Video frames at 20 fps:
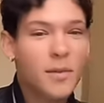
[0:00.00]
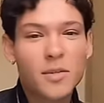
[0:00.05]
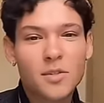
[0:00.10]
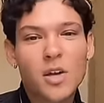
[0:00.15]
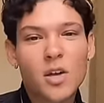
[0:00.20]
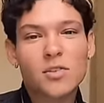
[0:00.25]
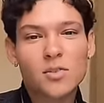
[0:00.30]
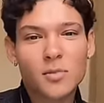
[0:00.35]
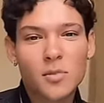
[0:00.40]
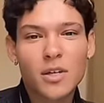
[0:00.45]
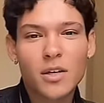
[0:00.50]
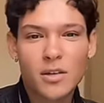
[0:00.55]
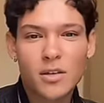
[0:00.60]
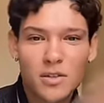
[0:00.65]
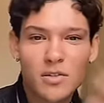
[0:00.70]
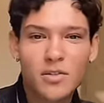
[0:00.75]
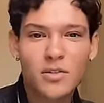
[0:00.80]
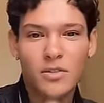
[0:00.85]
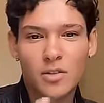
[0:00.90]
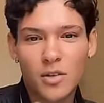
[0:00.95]
Maybe it's also
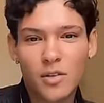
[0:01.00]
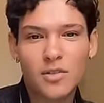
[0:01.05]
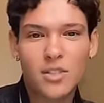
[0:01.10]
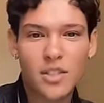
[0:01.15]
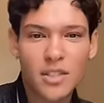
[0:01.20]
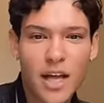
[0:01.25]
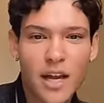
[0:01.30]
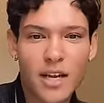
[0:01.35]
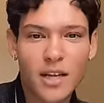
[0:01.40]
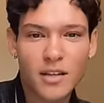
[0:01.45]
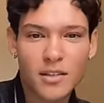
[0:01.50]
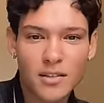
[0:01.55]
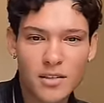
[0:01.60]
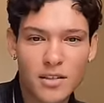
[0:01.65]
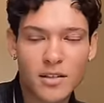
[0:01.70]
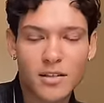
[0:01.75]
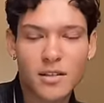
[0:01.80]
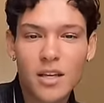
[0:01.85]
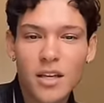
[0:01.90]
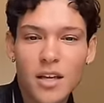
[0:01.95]
because, you know,
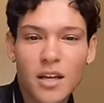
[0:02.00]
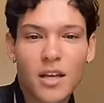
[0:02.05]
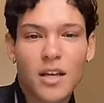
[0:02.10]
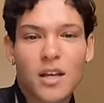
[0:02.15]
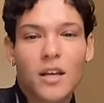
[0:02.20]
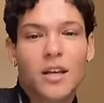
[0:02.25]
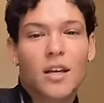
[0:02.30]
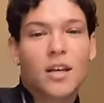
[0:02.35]
genetics and...